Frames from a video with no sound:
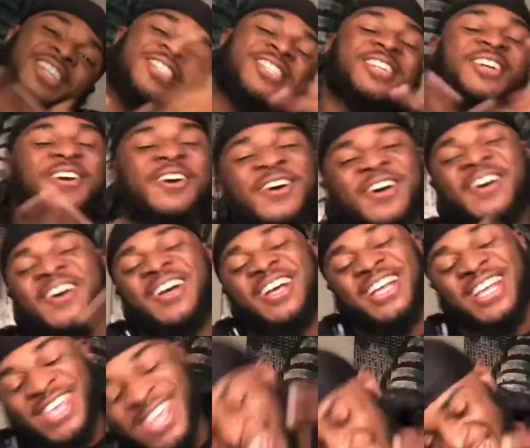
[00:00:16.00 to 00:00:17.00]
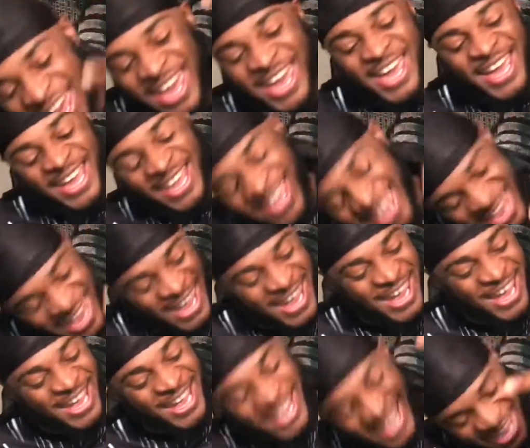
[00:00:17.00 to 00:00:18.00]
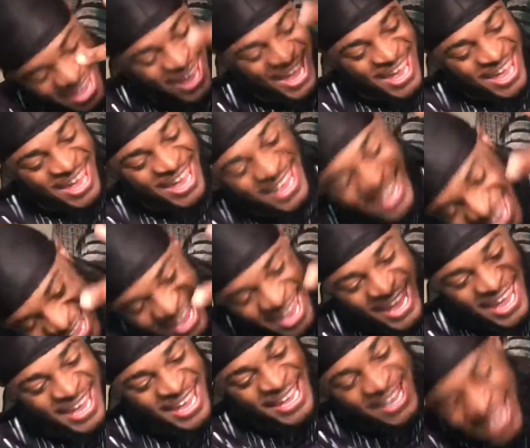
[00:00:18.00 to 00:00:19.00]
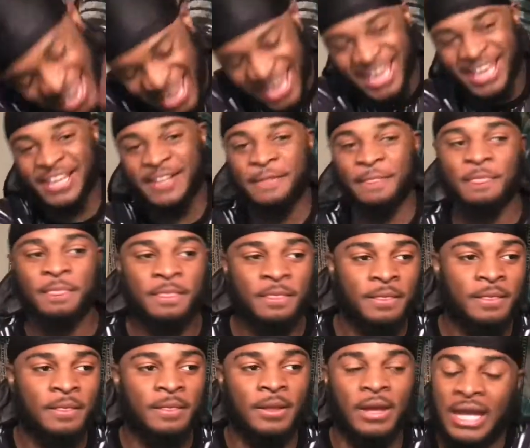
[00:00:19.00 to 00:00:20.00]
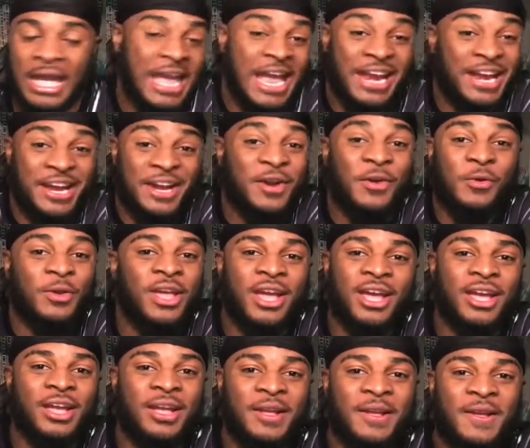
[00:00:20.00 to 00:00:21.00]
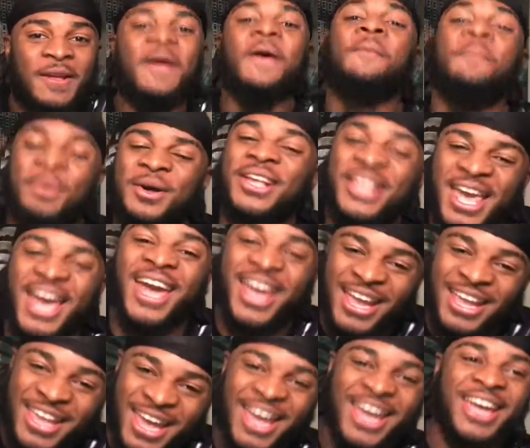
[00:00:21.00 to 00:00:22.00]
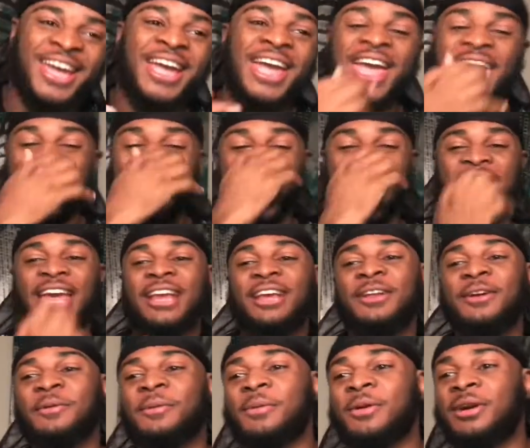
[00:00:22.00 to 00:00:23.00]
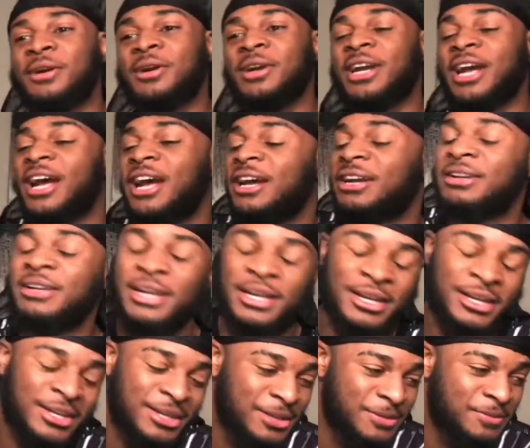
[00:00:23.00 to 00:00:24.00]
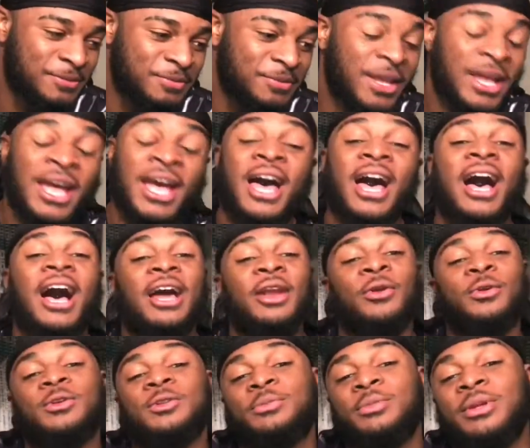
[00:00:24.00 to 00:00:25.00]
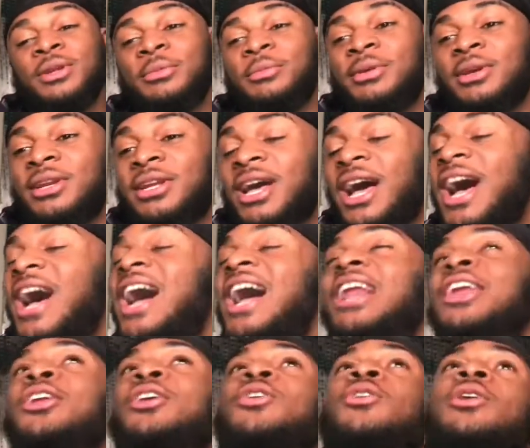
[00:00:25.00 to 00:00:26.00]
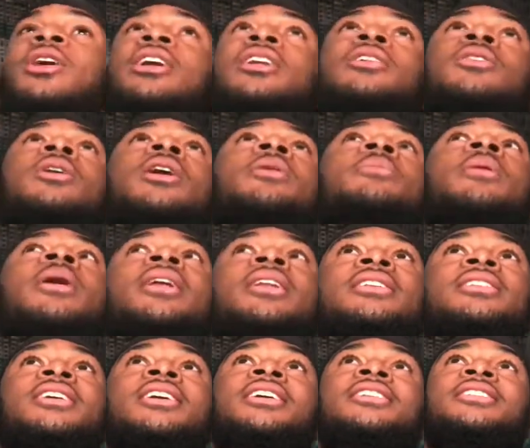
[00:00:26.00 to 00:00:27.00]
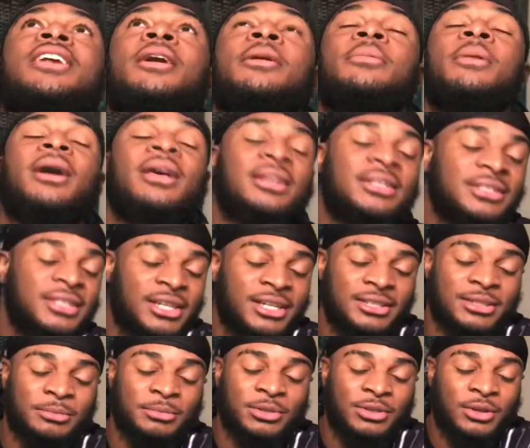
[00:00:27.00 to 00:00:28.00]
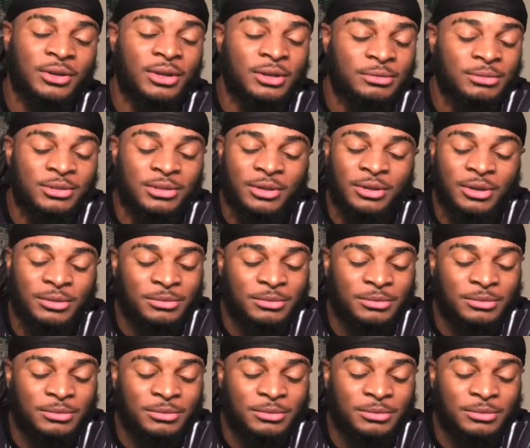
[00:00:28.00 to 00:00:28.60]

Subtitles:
is up, gang, gang, gang, gang, gang? Ain't it no gang, but gang, gang. Hey, look, bro. I know it's been a minute. I know. I apologize. I'm sorry. It's